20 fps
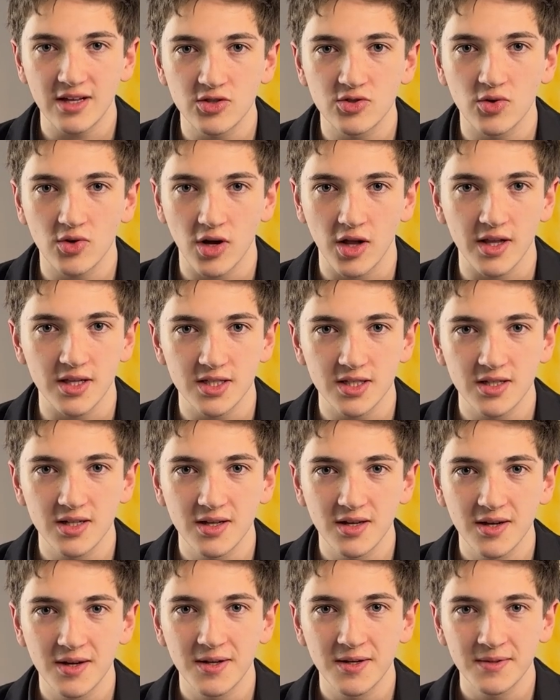into college.
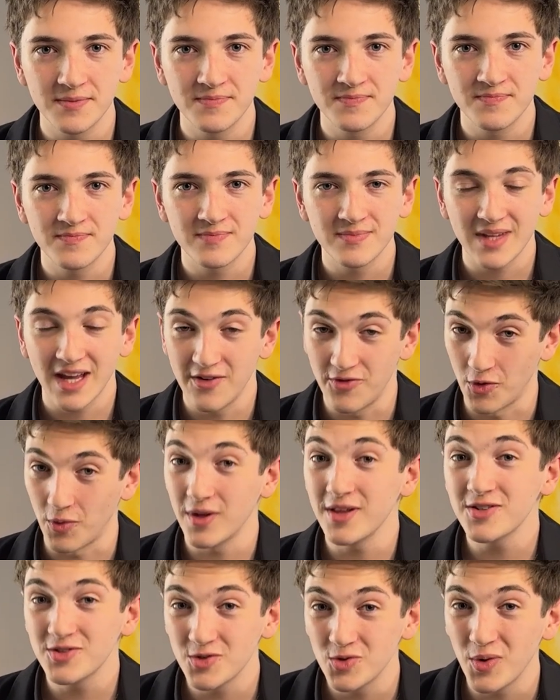If you're
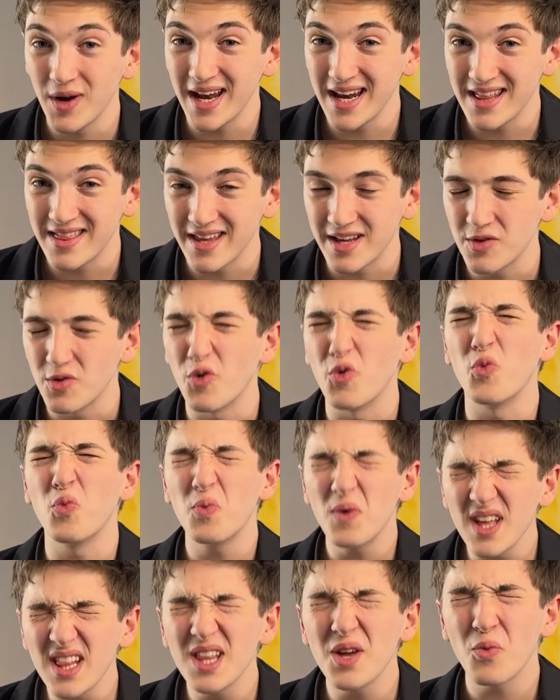willing to do anything, you're
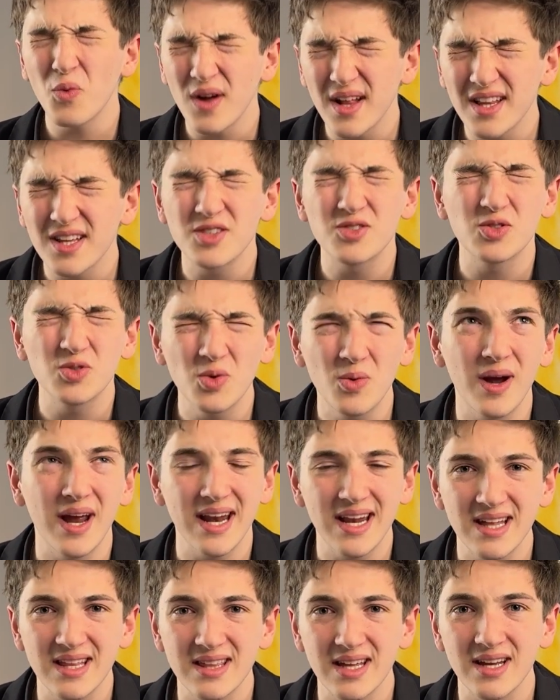really willing to do
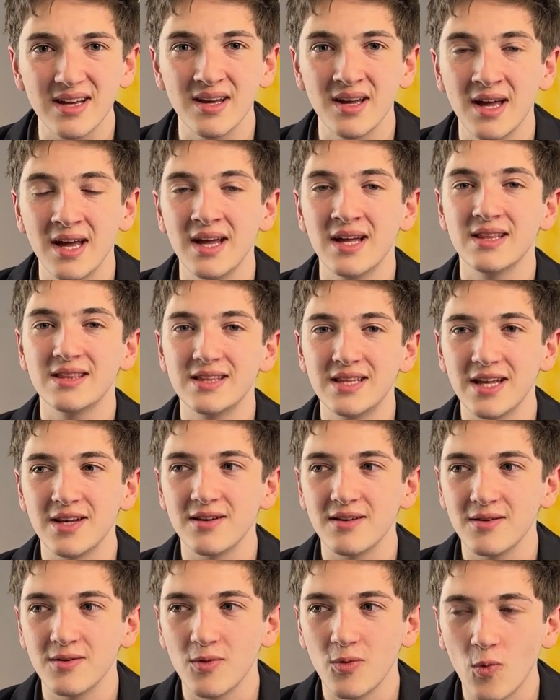anything, then
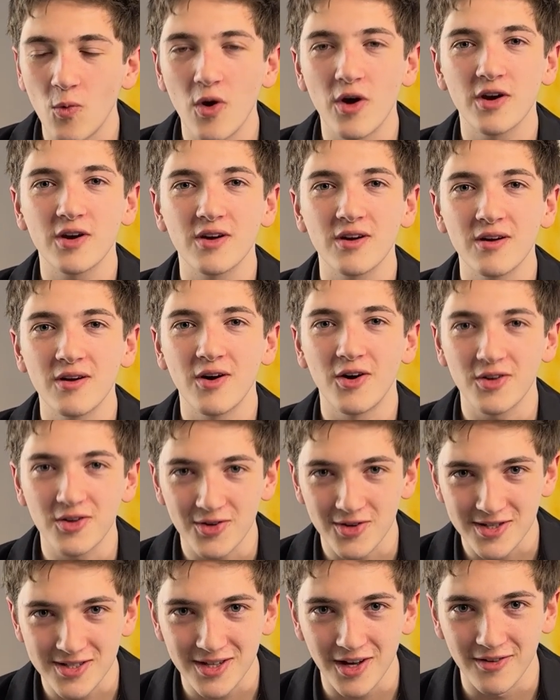work on
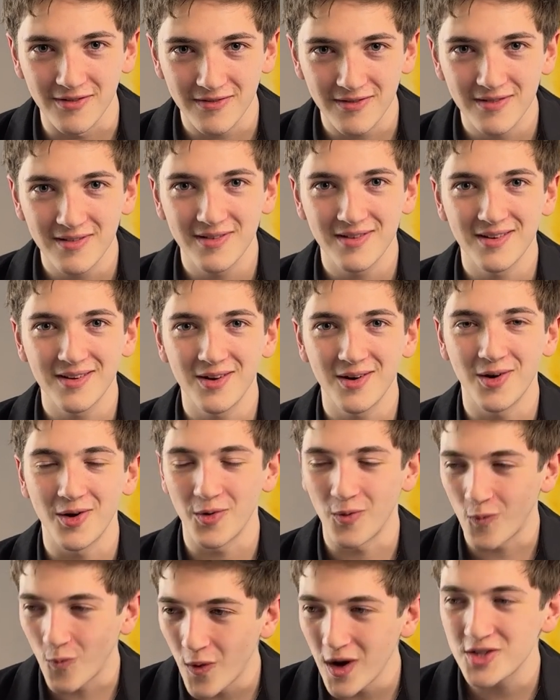yourself,
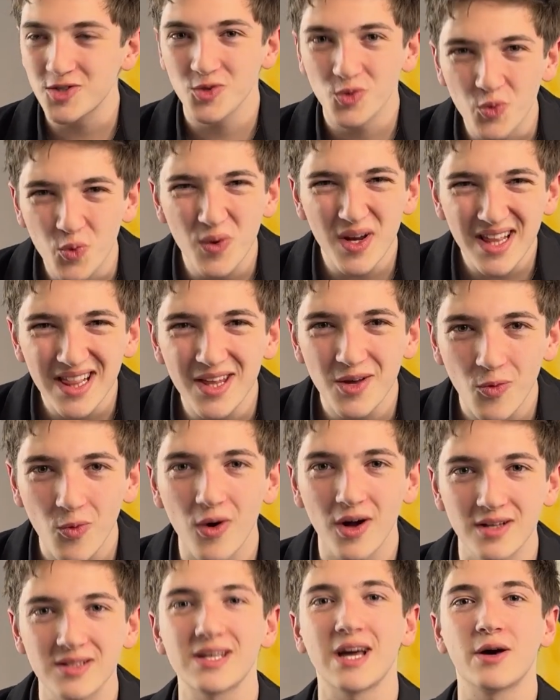on what you really
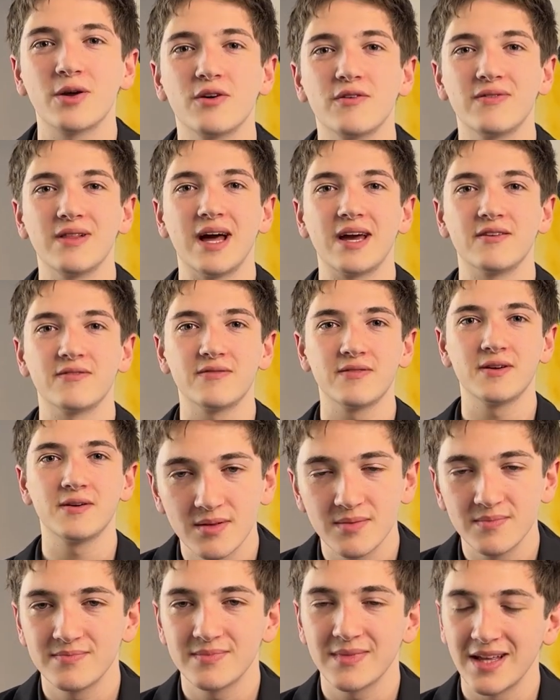want out of life.
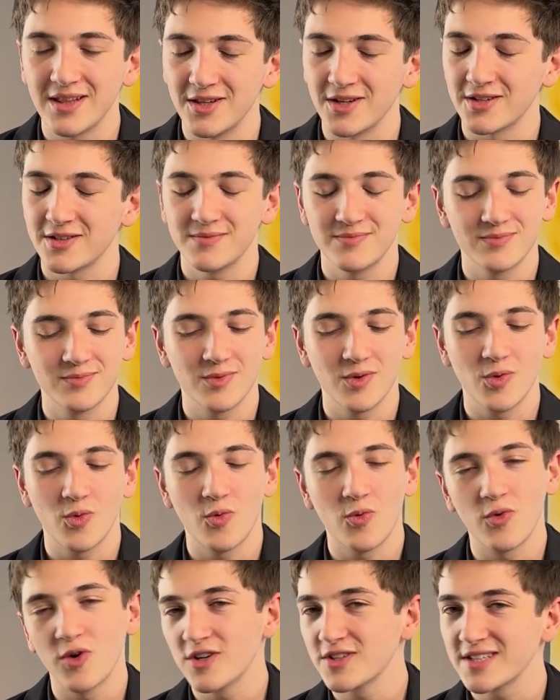And look,
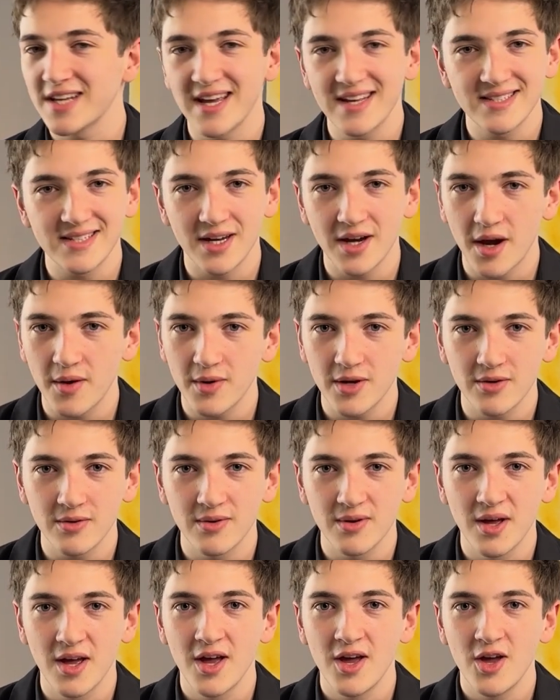worst case
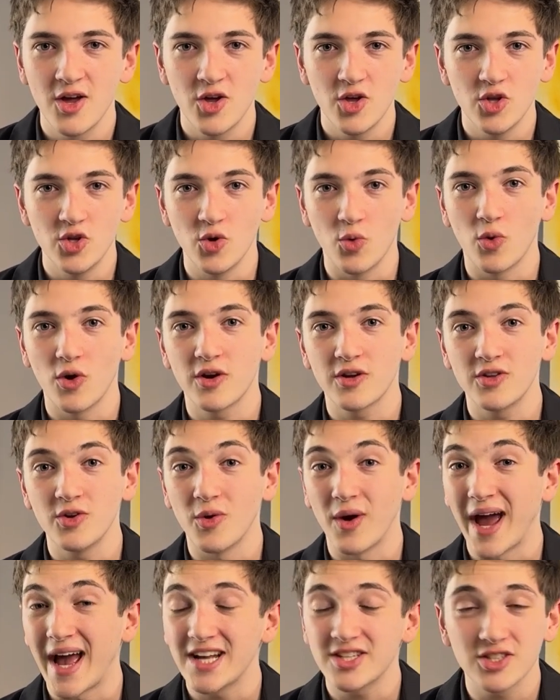scenario, you work your
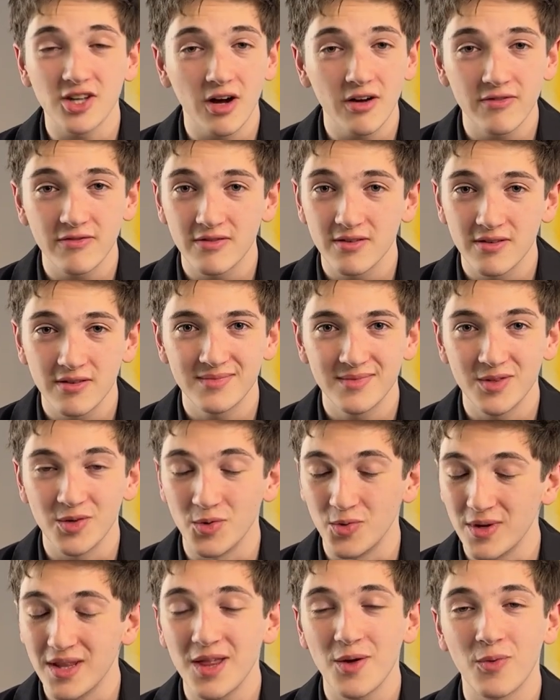ass off, you
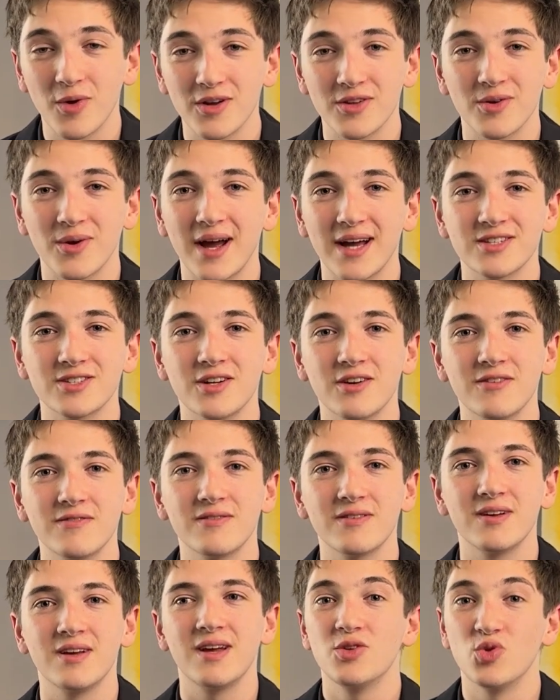really work your ass off,
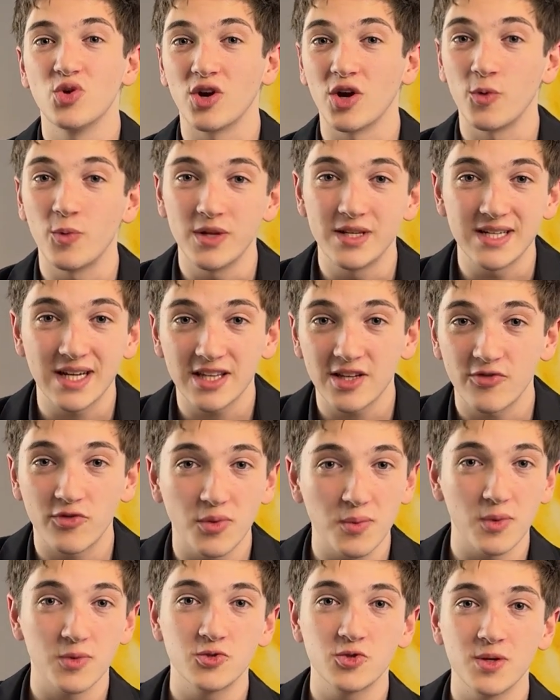you got rejected
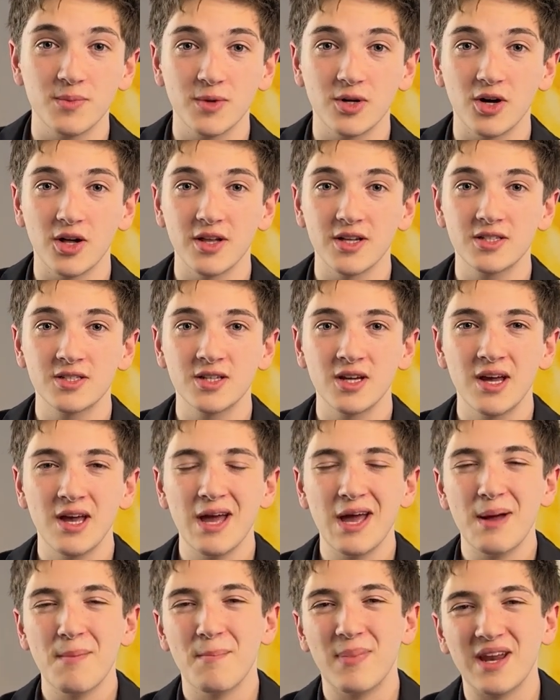from your dream college,
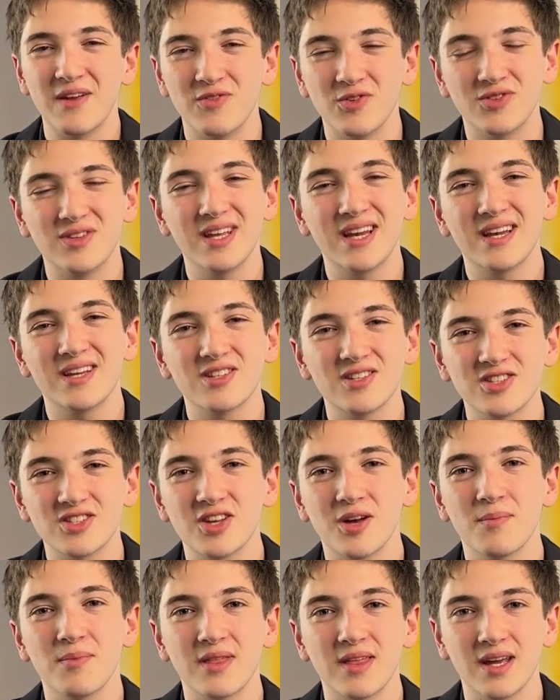but if you did it in
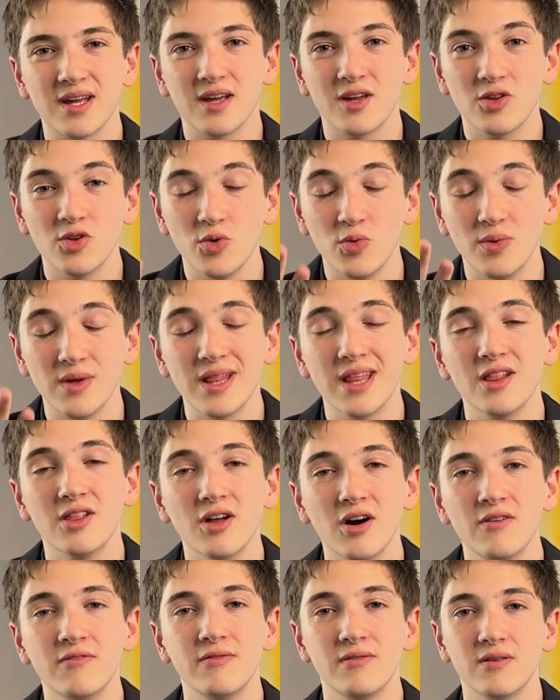something you really
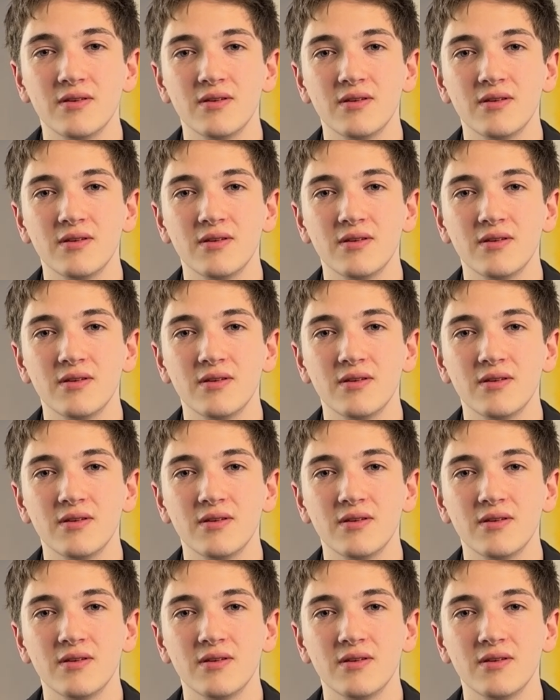love,